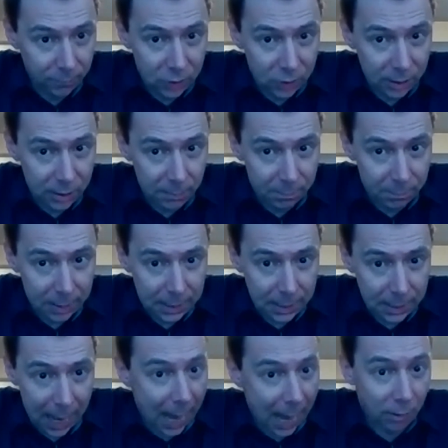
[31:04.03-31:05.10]
of
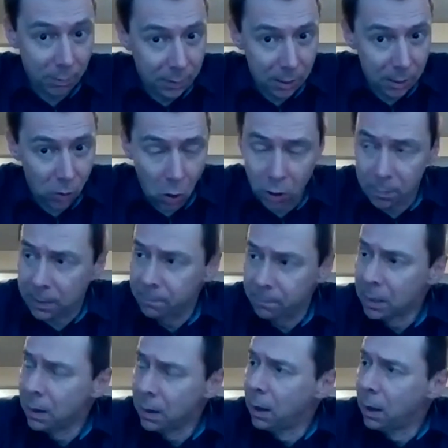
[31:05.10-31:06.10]
GDP out of the economy.